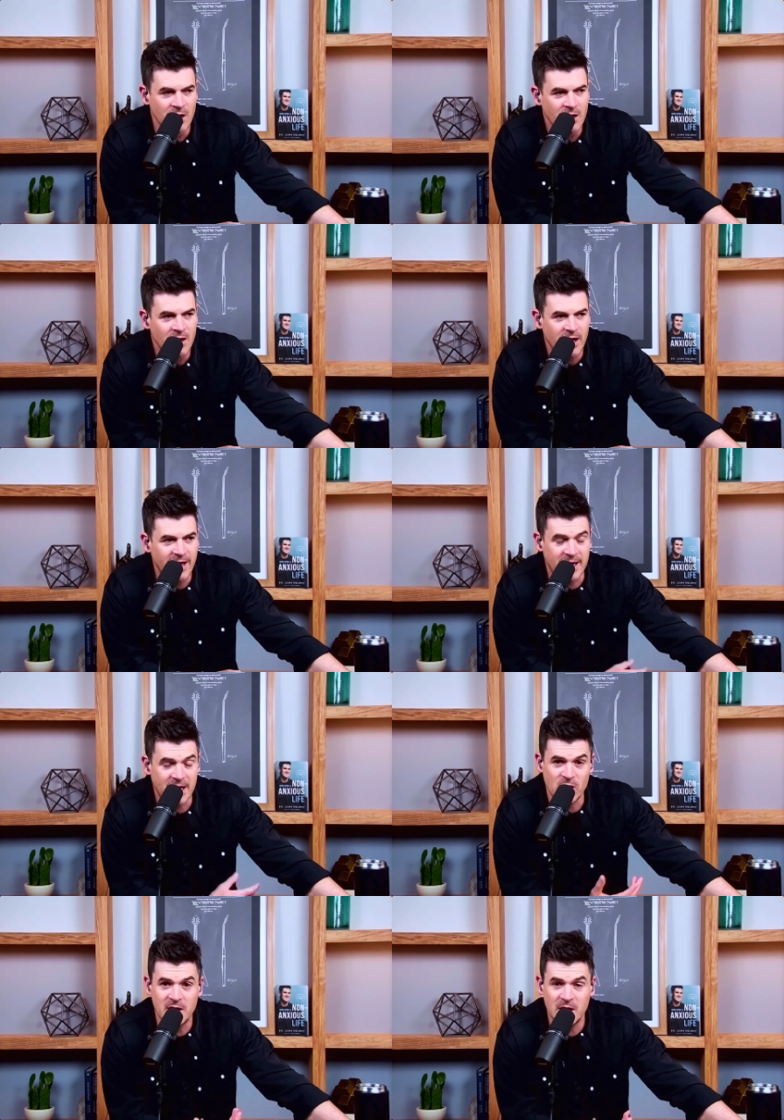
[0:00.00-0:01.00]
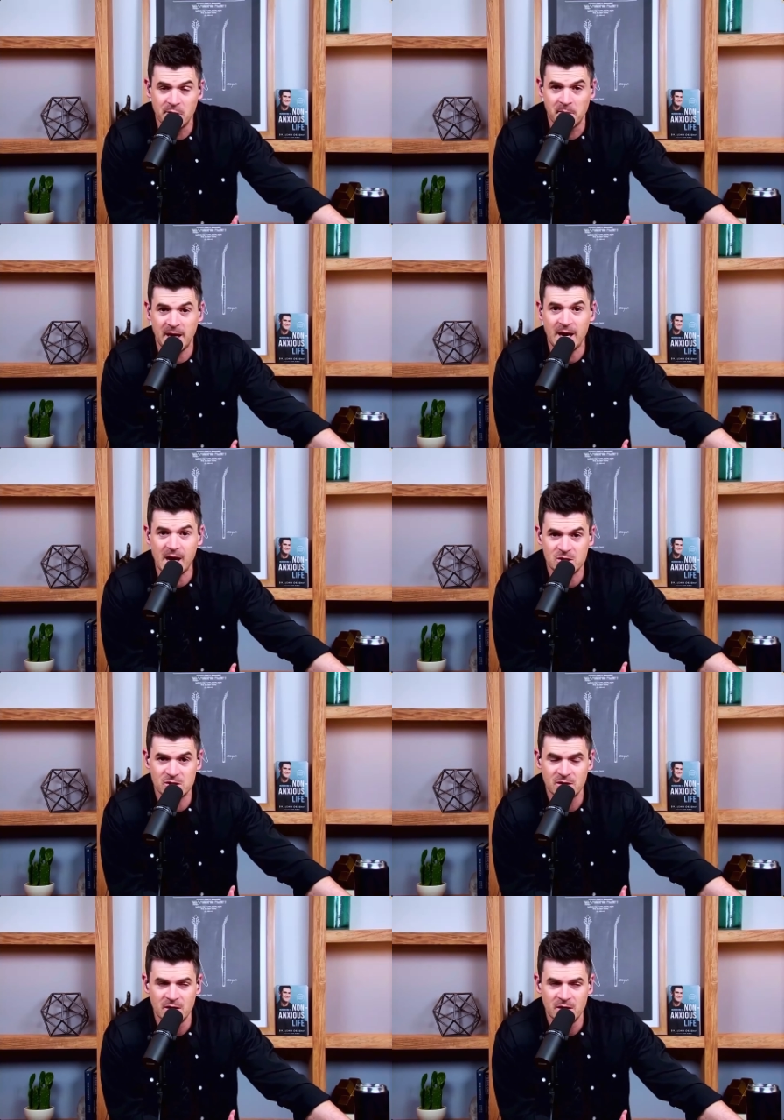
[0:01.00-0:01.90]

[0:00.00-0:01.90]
Ooh. And I tried to give him cash,